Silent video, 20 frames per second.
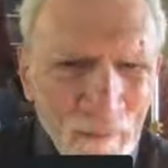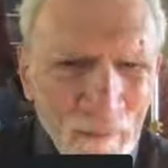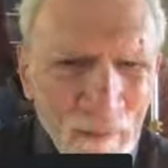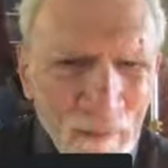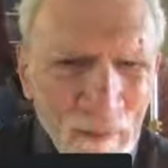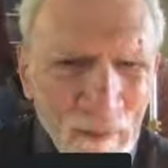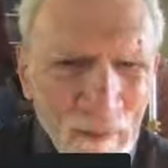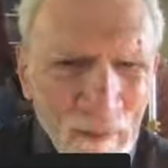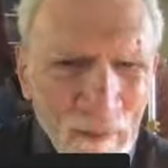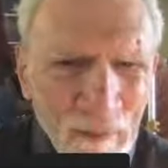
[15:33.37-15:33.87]

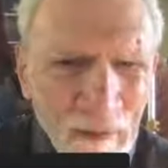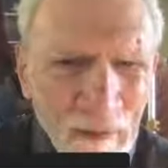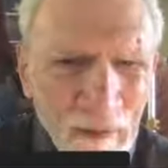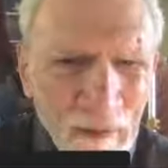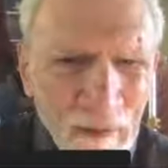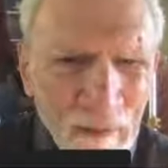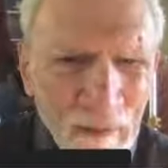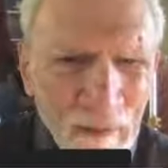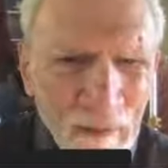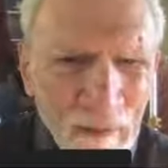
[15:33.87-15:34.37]

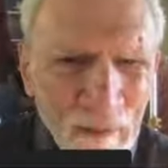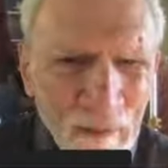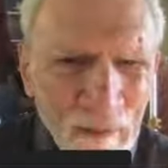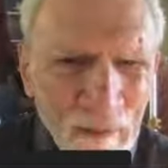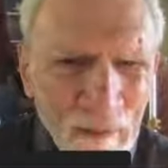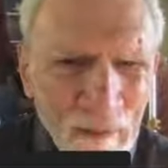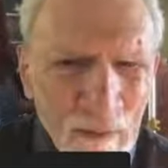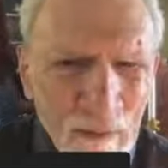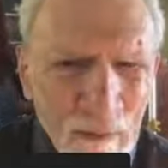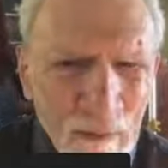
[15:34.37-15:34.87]

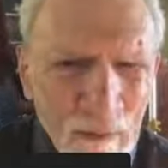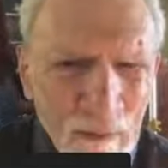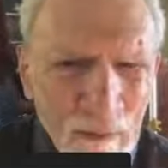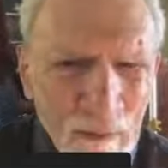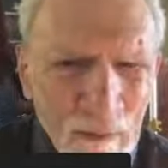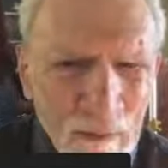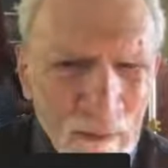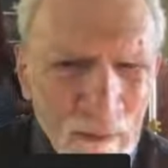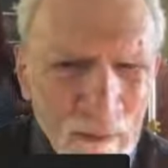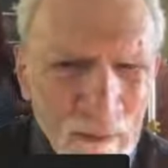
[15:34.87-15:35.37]

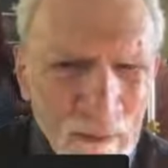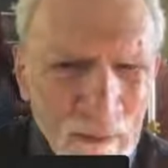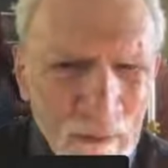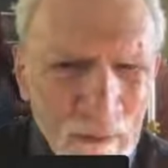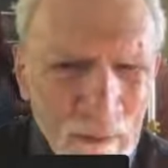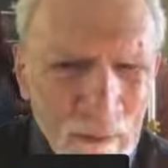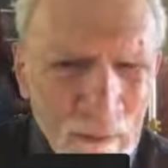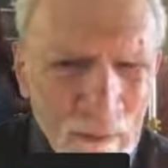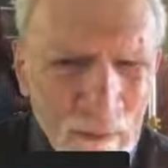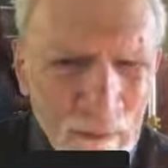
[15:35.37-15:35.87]

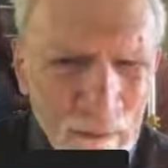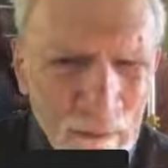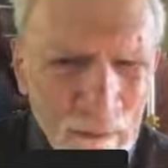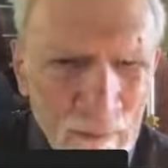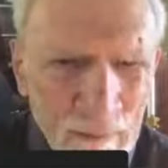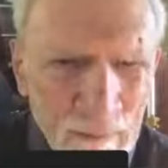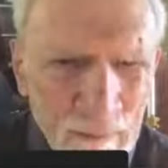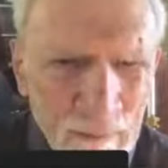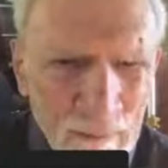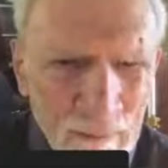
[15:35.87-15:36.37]

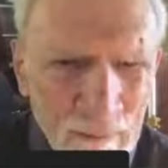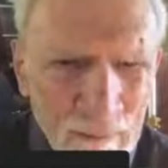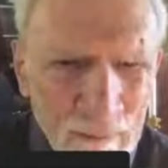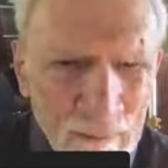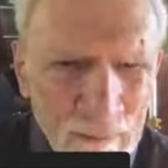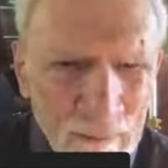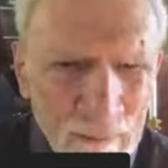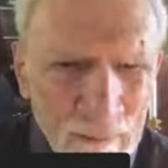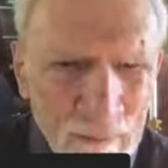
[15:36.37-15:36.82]
This person isn't speaking.